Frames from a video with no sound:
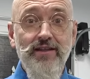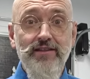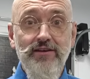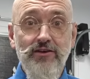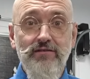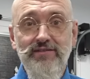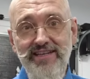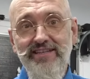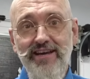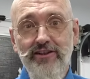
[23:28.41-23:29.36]
the
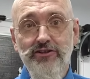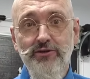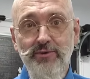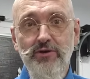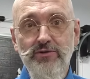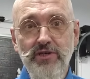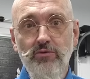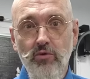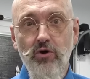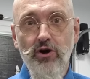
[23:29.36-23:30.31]
detailer should be using
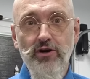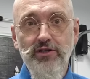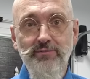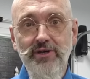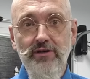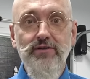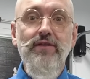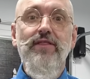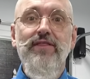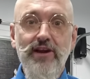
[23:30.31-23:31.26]
Roar to build
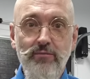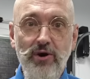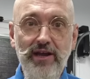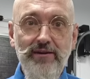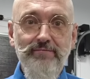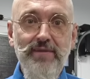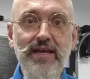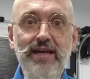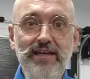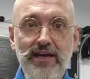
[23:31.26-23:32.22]
their brand.
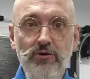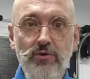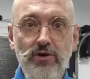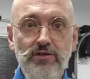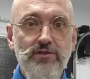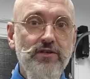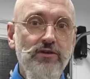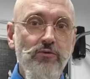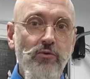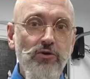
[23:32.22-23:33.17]
In other words,
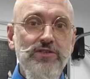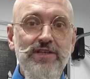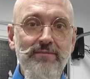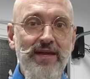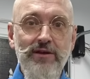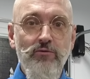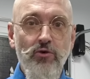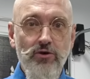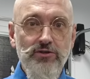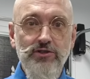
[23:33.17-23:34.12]
you won't see many
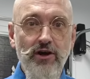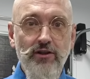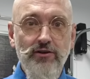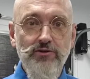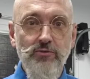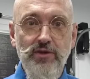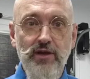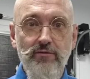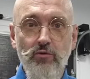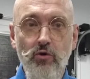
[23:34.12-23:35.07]
Roar installers with
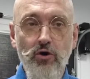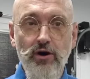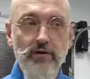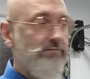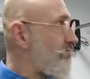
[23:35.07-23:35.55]
a Roar